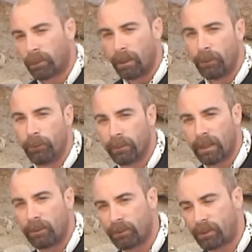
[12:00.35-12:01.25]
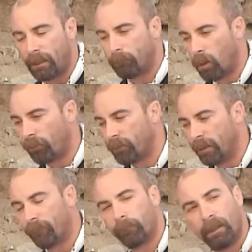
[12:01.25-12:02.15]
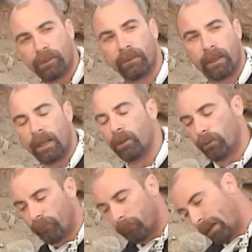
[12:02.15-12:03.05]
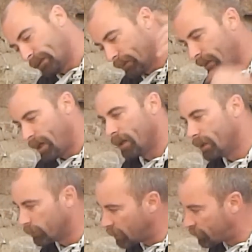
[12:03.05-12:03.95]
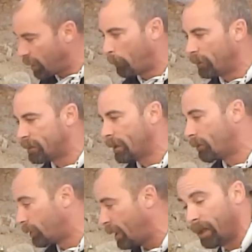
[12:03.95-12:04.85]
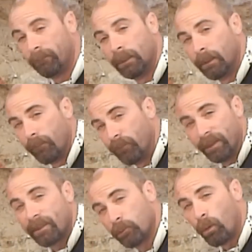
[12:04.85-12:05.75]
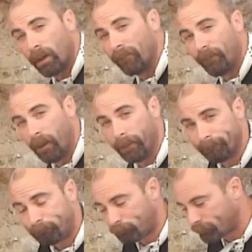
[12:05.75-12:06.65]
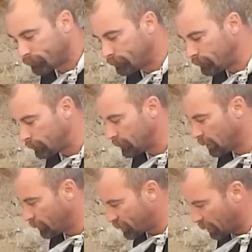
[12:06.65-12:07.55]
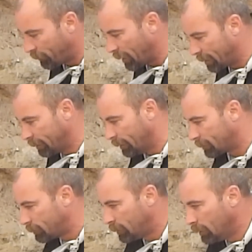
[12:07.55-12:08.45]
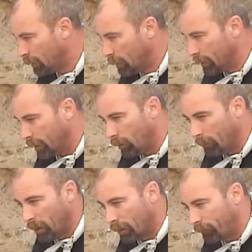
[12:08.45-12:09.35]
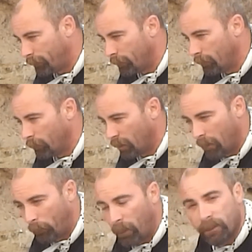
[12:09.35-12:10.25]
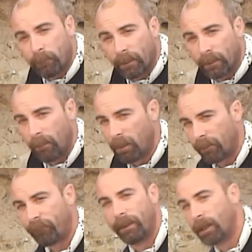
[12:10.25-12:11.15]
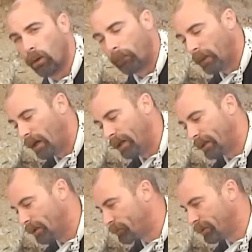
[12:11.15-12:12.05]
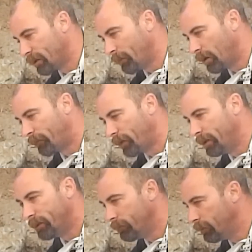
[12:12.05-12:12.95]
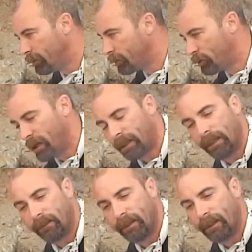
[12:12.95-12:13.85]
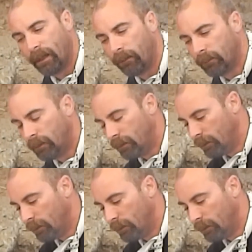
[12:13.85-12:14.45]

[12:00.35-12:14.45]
trying to do is I just take both of the information that I know from back there and here, and I try to put it together, and this is what I find. Stuff like this. Now, when I'm prospecting, I'm not afraid to go up in the high countries. I'm not afraid to check anything out.